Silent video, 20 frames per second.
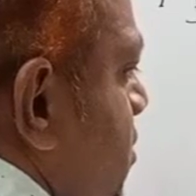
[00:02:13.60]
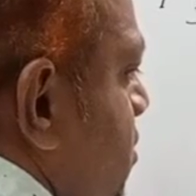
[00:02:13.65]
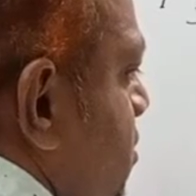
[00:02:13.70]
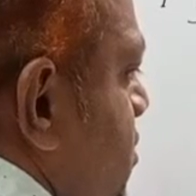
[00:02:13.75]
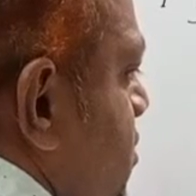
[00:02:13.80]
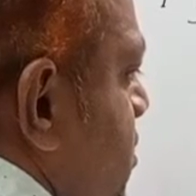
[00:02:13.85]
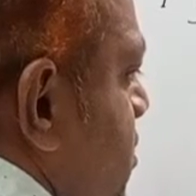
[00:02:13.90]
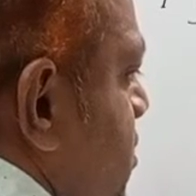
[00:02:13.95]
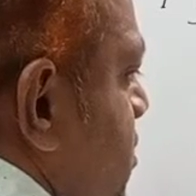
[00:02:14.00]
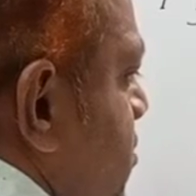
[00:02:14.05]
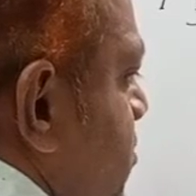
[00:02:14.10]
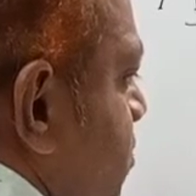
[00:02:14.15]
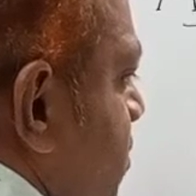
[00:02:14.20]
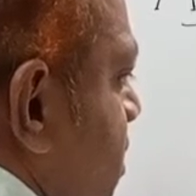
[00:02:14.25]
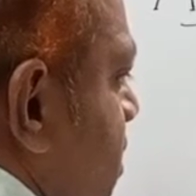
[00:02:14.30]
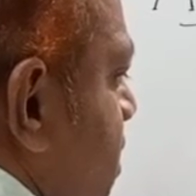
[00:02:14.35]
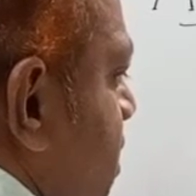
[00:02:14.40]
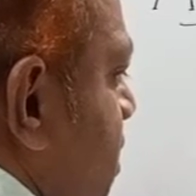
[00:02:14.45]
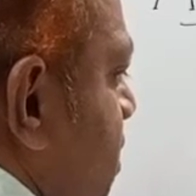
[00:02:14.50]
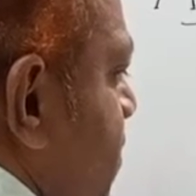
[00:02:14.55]
this is
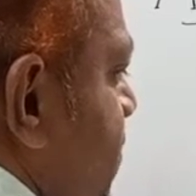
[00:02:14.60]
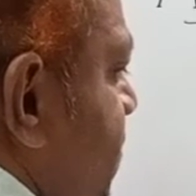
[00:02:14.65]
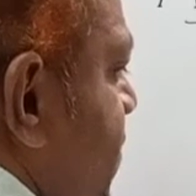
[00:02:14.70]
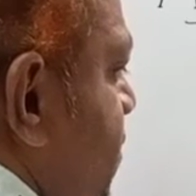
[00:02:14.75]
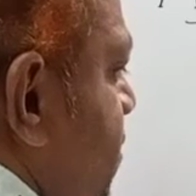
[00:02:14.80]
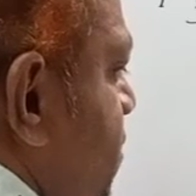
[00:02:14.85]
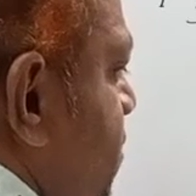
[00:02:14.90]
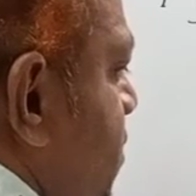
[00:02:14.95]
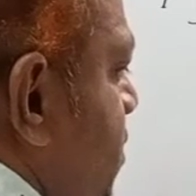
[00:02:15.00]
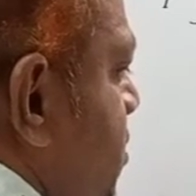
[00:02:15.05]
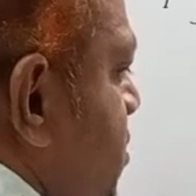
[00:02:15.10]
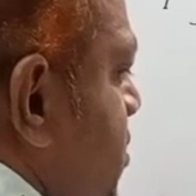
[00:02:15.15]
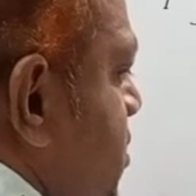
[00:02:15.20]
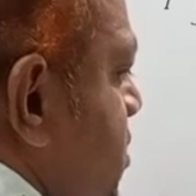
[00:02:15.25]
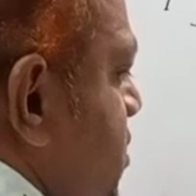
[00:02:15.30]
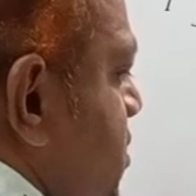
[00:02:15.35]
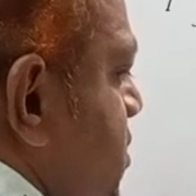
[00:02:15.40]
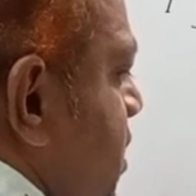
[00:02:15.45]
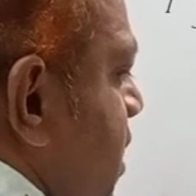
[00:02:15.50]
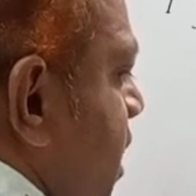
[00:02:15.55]
medial view and
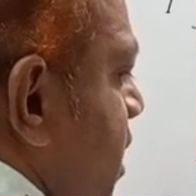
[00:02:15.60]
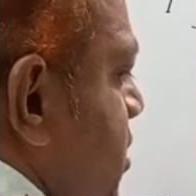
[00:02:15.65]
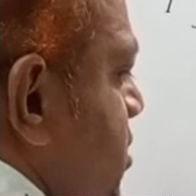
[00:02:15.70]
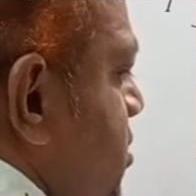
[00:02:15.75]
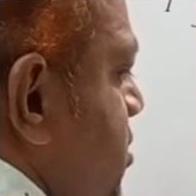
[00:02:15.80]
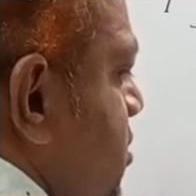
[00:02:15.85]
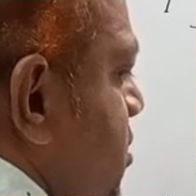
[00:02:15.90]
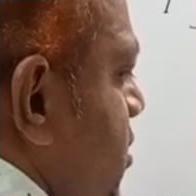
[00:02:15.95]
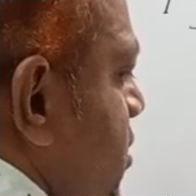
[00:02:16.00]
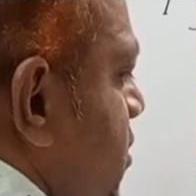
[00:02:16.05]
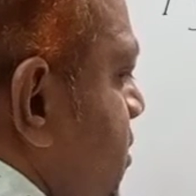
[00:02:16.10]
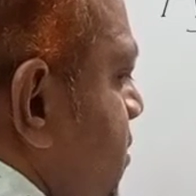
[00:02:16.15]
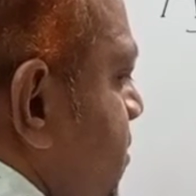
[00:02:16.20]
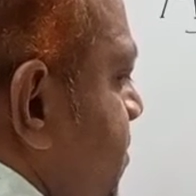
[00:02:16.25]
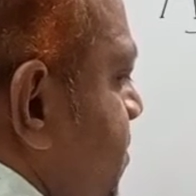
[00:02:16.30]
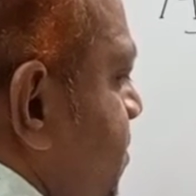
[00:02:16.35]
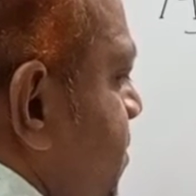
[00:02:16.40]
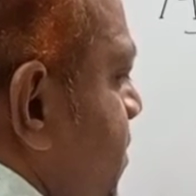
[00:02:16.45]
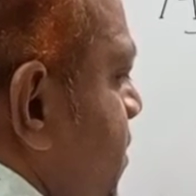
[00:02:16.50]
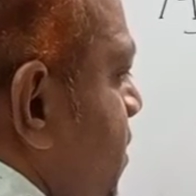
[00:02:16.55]
this is lateral,
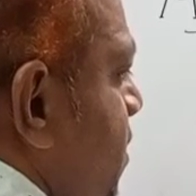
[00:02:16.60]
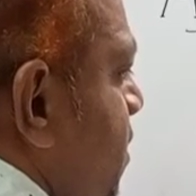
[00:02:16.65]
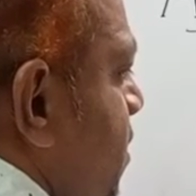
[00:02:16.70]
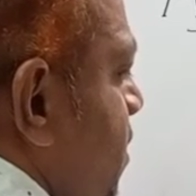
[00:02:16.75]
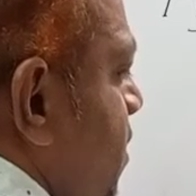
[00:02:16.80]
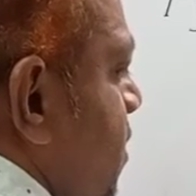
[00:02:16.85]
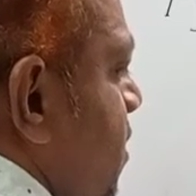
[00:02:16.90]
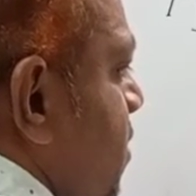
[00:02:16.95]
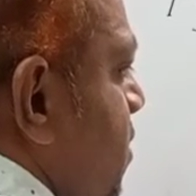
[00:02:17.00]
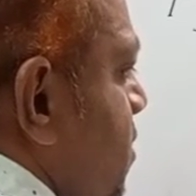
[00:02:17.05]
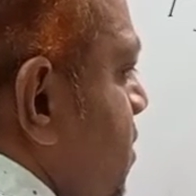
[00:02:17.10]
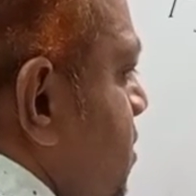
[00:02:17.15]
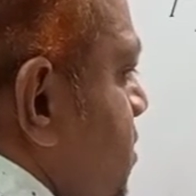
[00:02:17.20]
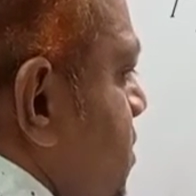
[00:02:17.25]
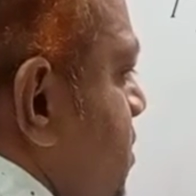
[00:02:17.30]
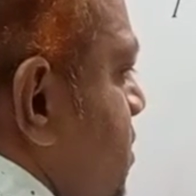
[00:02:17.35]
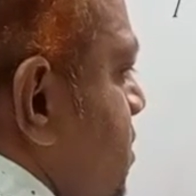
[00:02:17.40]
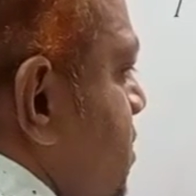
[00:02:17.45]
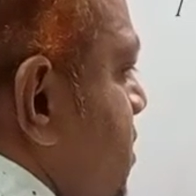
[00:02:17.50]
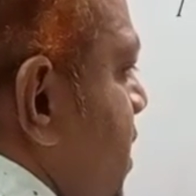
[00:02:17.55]
this
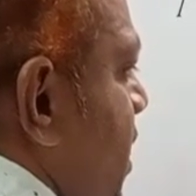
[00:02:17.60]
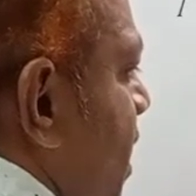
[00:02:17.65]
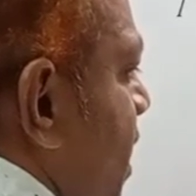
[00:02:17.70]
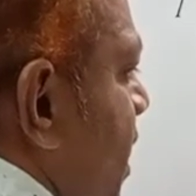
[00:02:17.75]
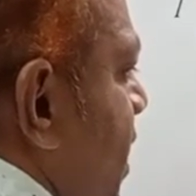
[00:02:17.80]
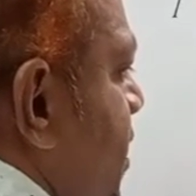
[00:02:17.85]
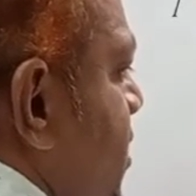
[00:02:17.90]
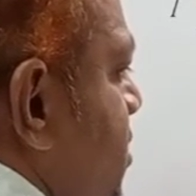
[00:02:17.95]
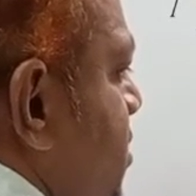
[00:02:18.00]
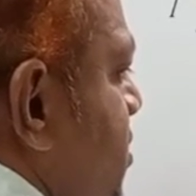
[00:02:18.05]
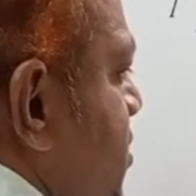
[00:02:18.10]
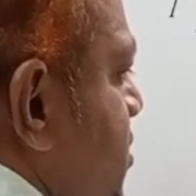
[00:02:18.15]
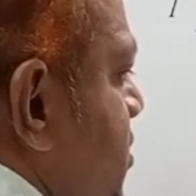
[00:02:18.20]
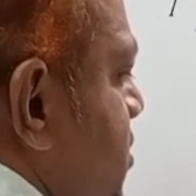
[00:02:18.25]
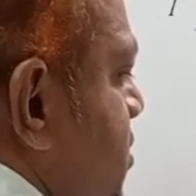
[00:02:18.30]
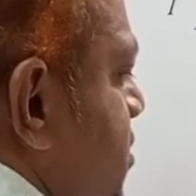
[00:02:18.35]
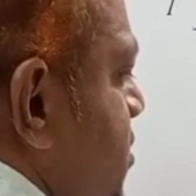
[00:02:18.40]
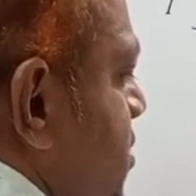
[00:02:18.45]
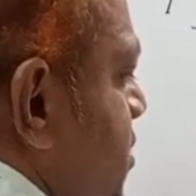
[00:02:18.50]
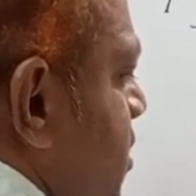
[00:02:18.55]
is
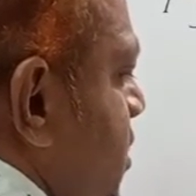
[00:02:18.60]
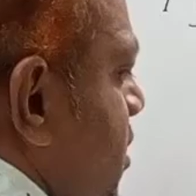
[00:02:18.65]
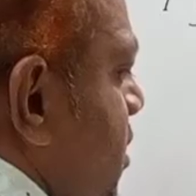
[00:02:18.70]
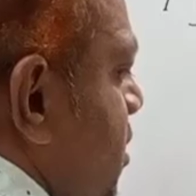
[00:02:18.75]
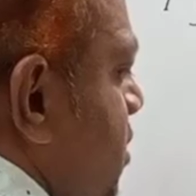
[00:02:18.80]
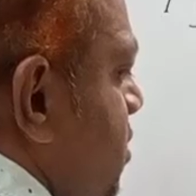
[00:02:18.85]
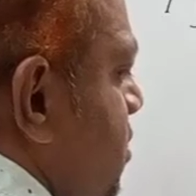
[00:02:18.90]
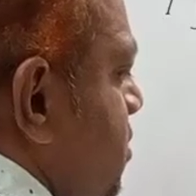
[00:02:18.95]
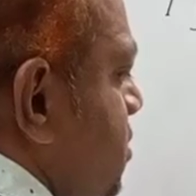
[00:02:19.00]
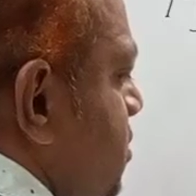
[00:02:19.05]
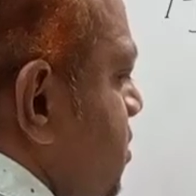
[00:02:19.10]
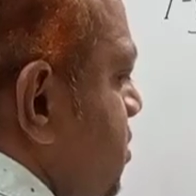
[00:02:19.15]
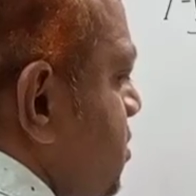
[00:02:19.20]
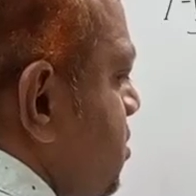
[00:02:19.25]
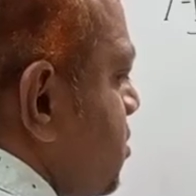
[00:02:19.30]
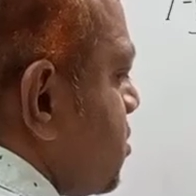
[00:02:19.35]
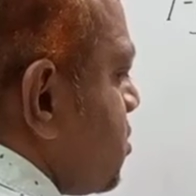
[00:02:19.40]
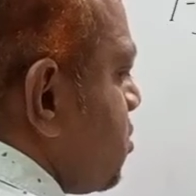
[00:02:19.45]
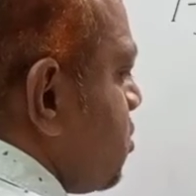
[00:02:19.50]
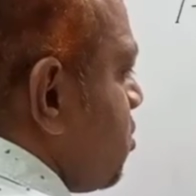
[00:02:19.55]
anterior and this
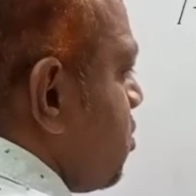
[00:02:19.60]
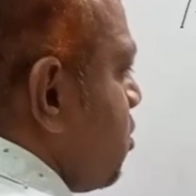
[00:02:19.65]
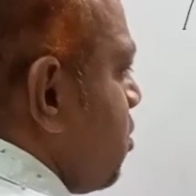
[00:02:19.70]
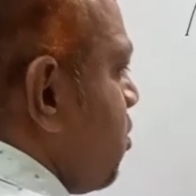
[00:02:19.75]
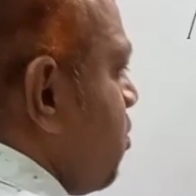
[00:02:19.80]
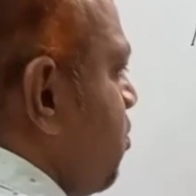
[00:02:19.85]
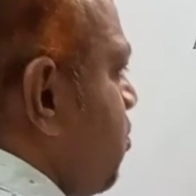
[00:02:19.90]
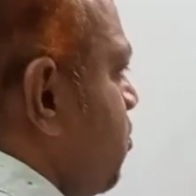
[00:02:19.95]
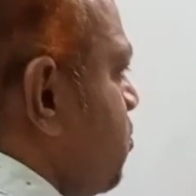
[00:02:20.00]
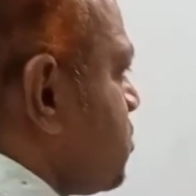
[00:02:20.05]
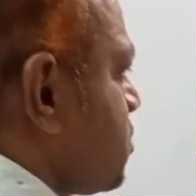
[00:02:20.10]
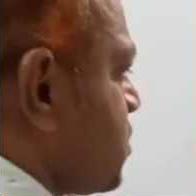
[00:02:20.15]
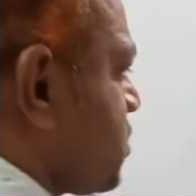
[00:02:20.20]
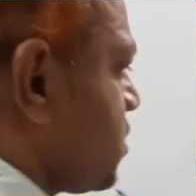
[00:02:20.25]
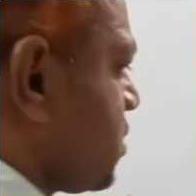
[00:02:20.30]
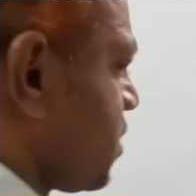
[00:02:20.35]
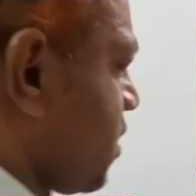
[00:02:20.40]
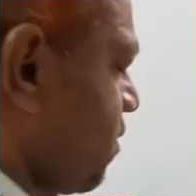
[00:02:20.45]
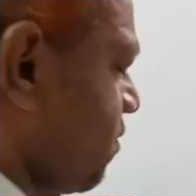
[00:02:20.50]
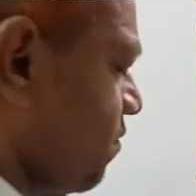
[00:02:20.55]
is
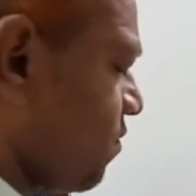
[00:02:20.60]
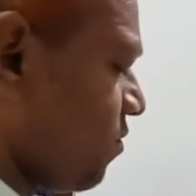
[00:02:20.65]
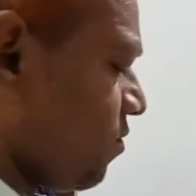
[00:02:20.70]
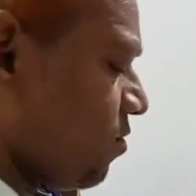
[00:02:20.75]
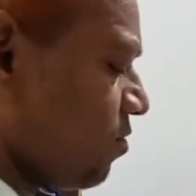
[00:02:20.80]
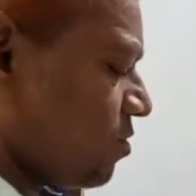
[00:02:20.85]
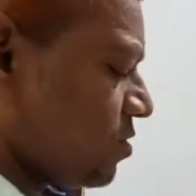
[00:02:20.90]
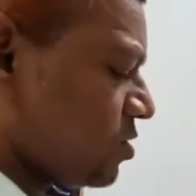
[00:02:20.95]
posterior view.